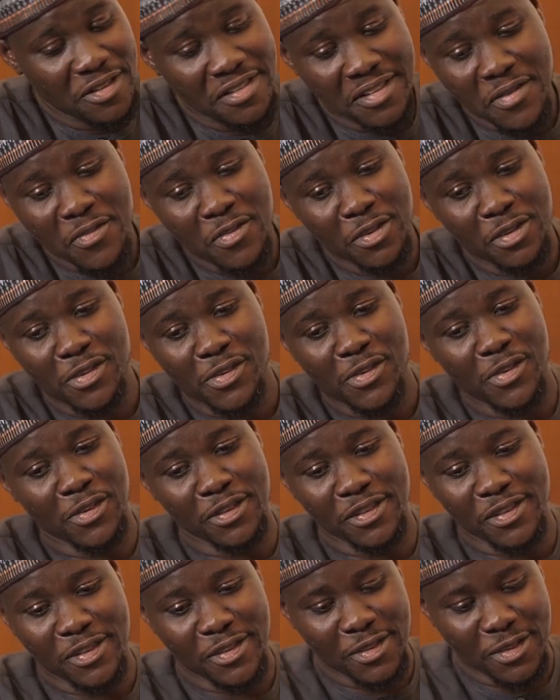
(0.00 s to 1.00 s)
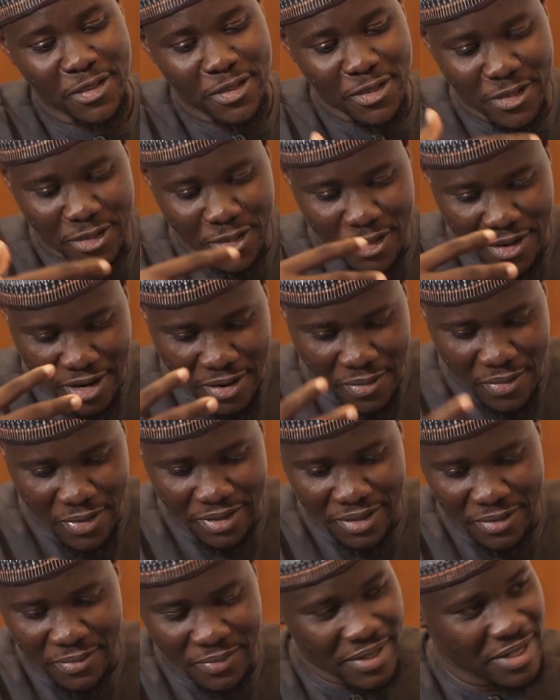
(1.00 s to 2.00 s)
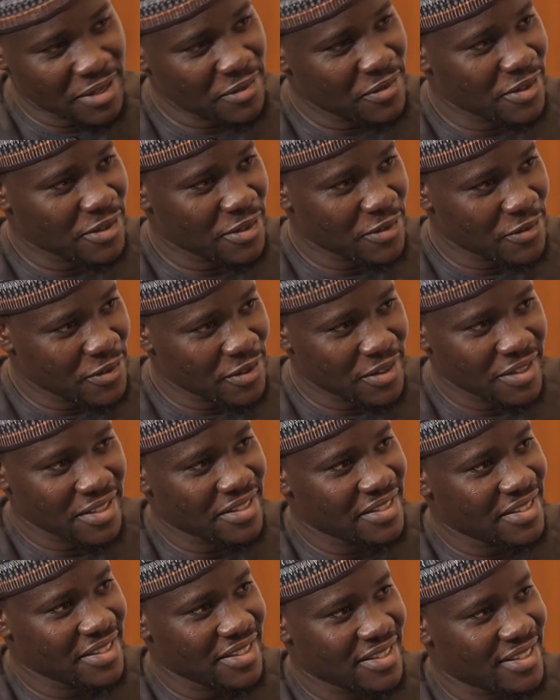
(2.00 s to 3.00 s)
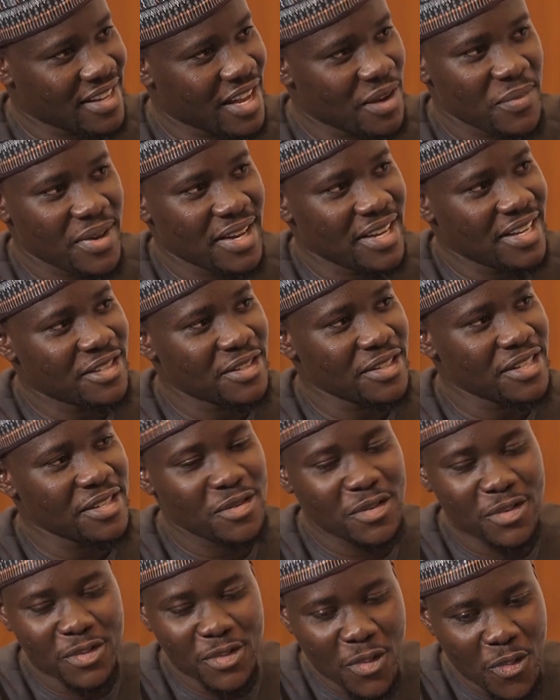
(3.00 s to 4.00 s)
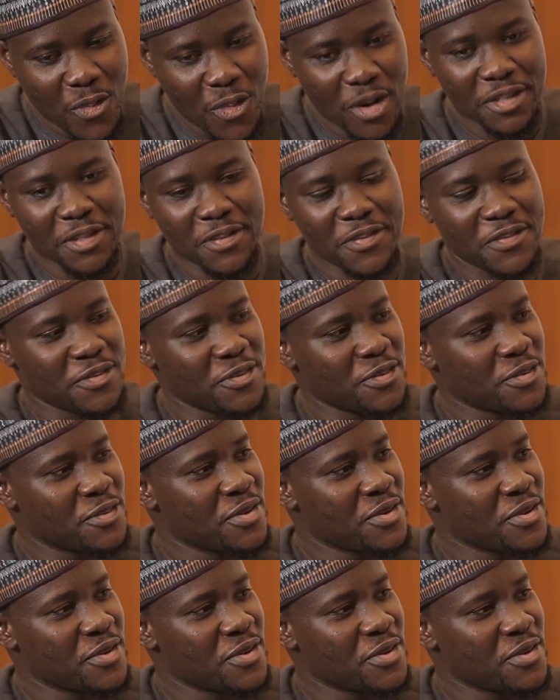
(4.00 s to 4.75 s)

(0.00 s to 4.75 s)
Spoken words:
say we should continue to talk about the benefits of all those things, I mean, it's so wonderful.